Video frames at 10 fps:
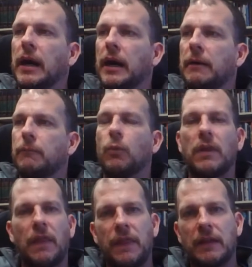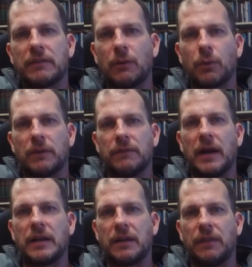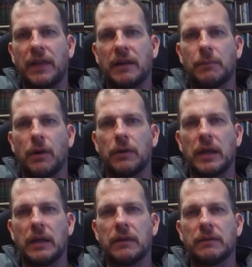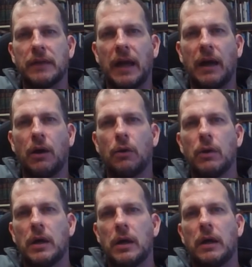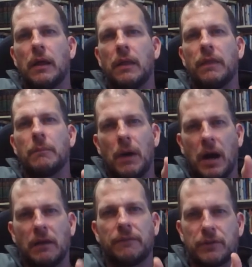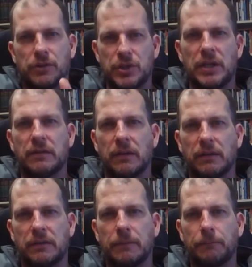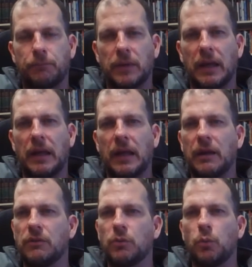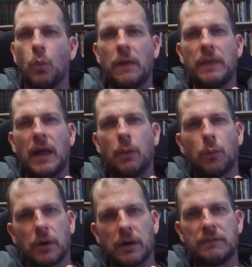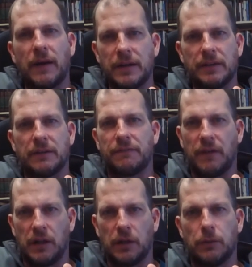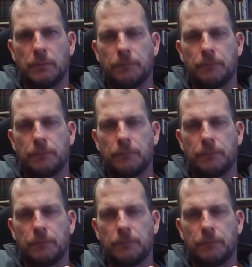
um, one of the things that we're invited to think about is how the model for Jesus is one that we're invited to follow.